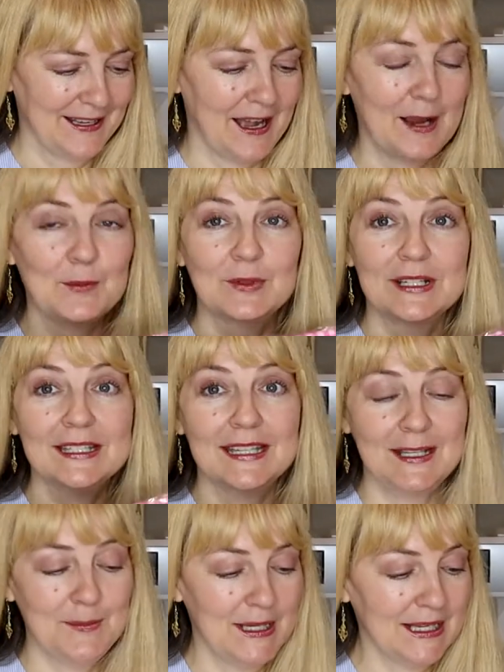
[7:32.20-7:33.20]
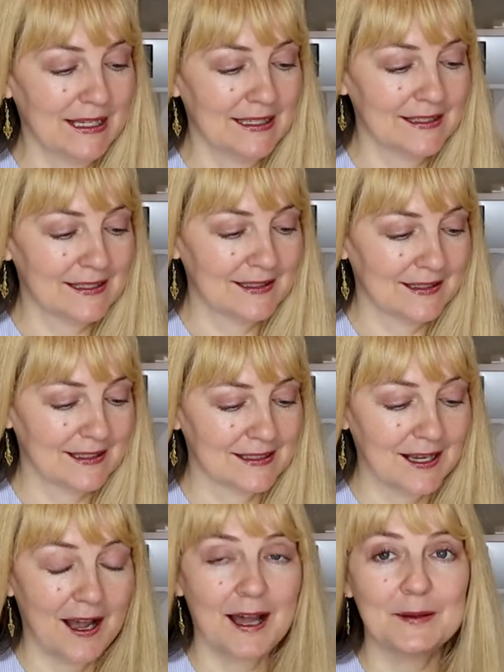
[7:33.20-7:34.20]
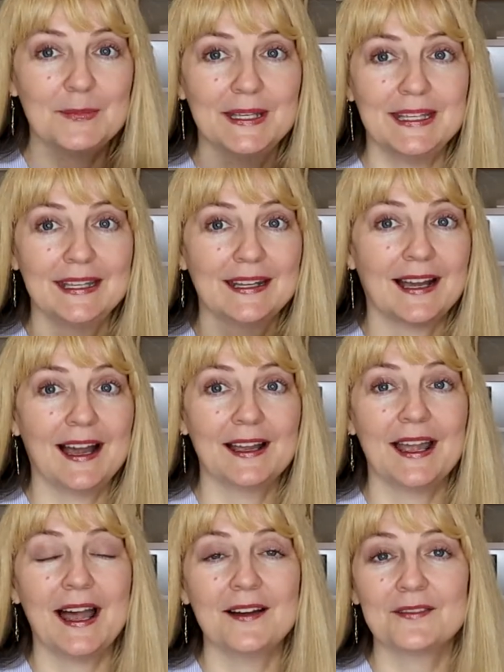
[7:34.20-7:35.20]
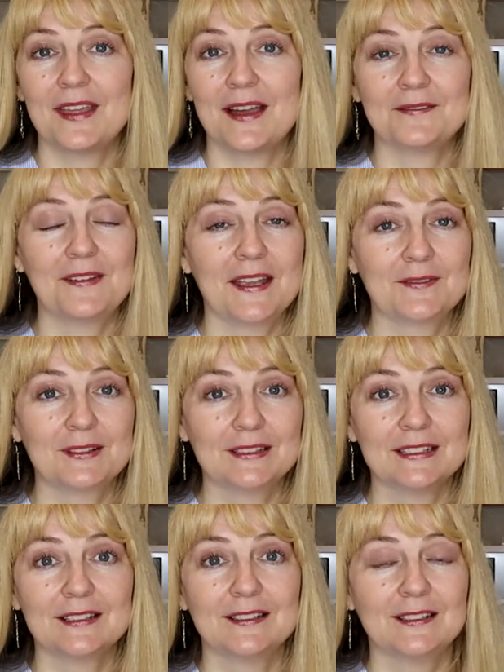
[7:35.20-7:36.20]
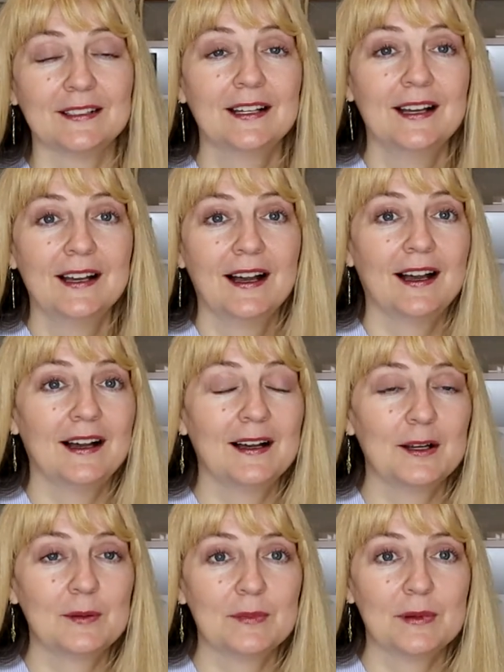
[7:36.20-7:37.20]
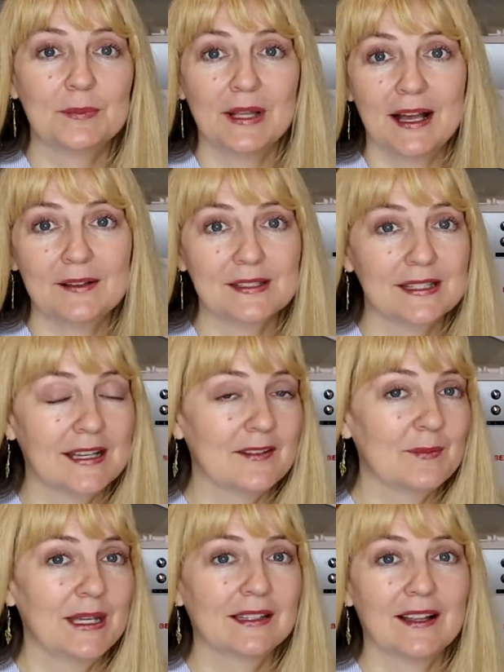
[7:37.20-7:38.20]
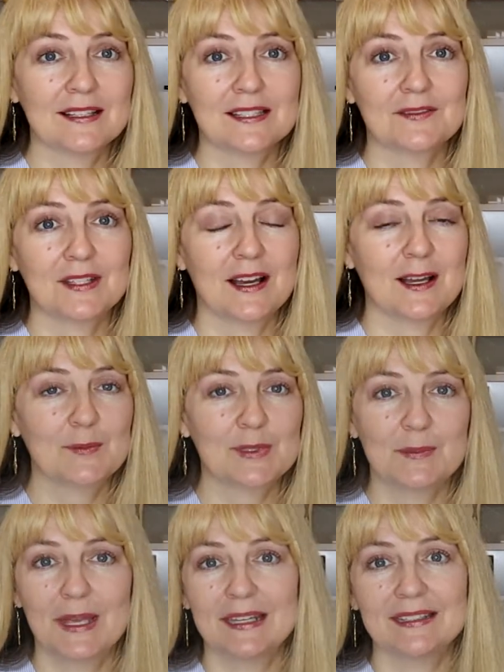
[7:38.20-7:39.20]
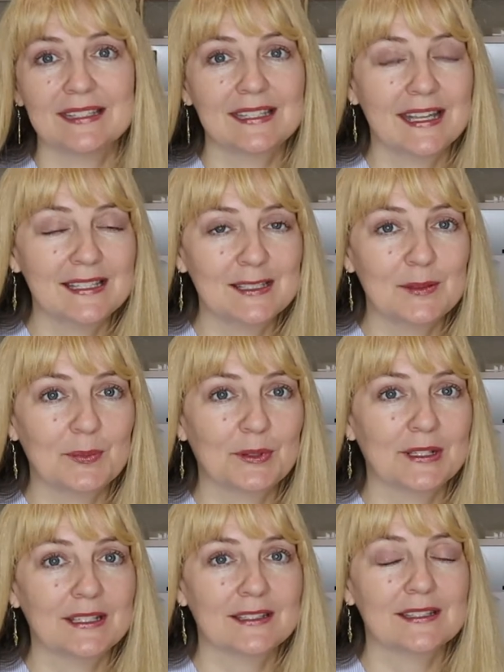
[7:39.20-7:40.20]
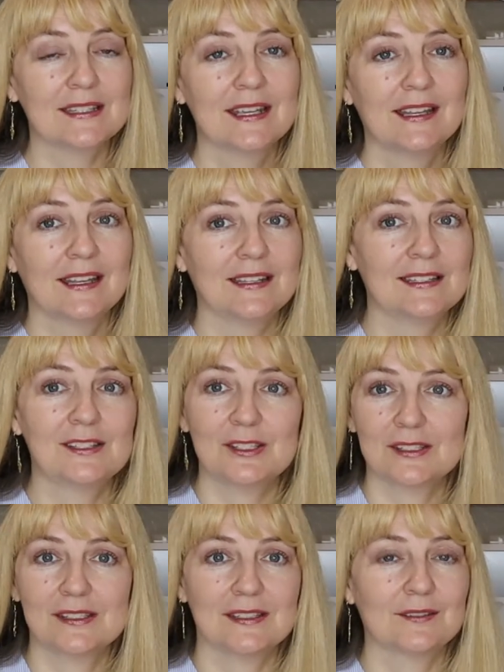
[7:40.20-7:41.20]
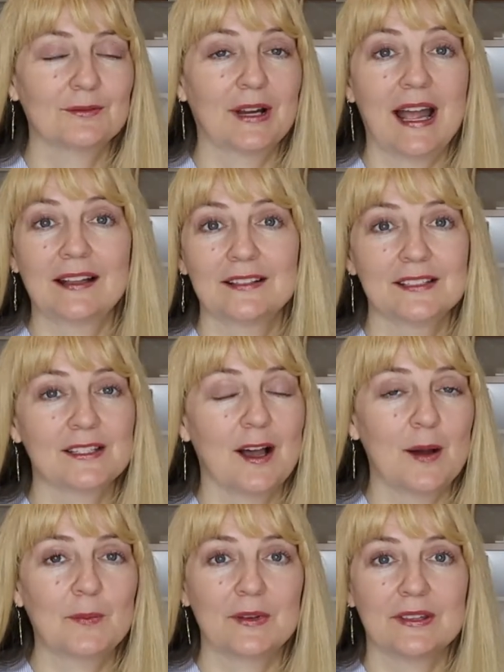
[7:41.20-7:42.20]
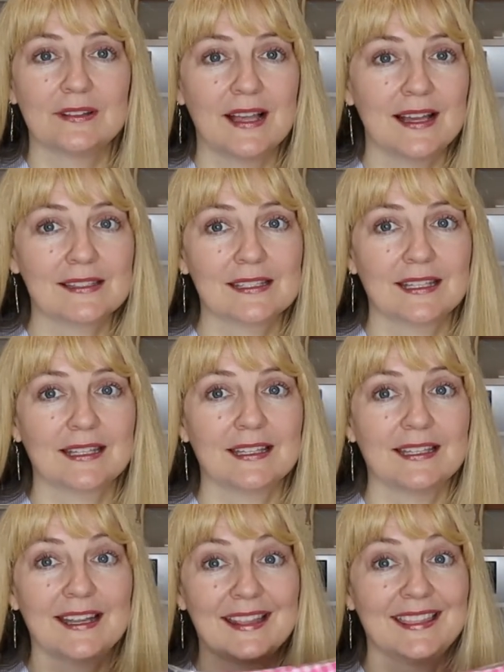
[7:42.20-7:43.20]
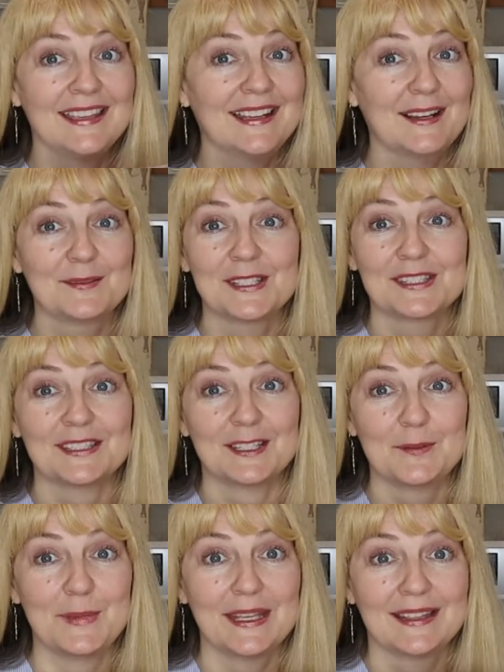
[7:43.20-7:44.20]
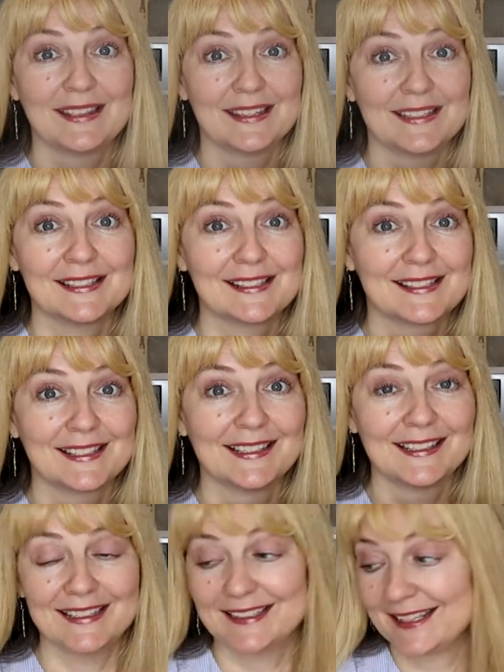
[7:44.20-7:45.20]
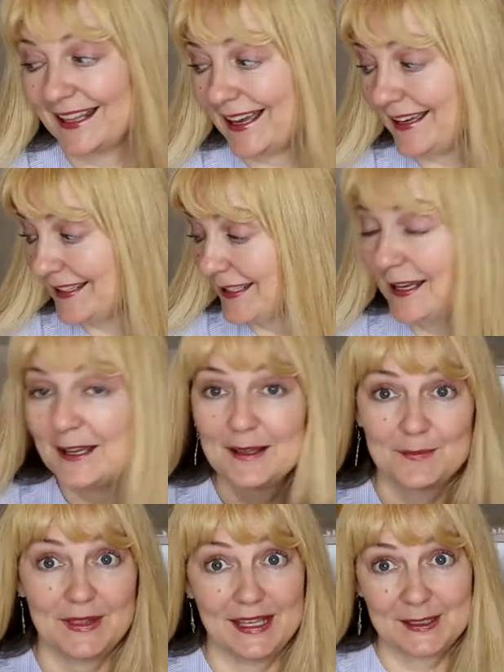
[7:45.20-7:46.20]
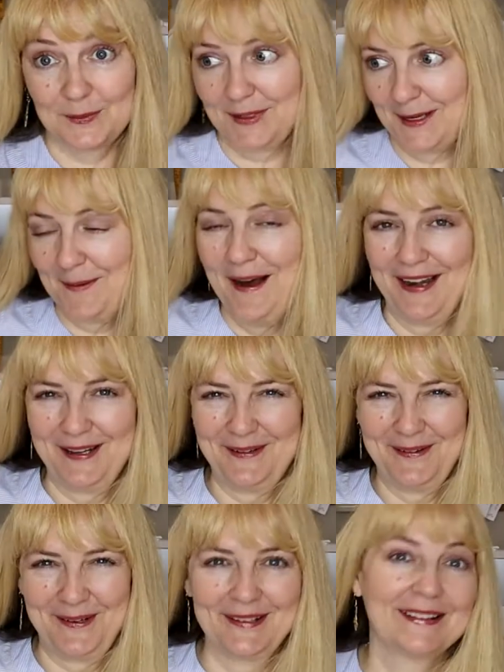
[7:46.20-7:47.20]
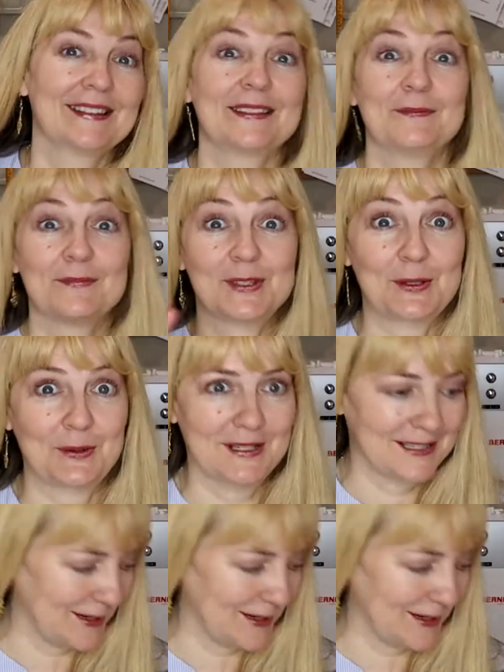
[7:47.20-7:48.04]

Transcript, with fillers: I'm redeeming it. It's hot pink. I have that favorite little um, blouse that I've made lots of times. I made it the daisy print, and it's just a raglan top with elastic in it. And I think I'm just gonna make this into that. But that's what I want. Story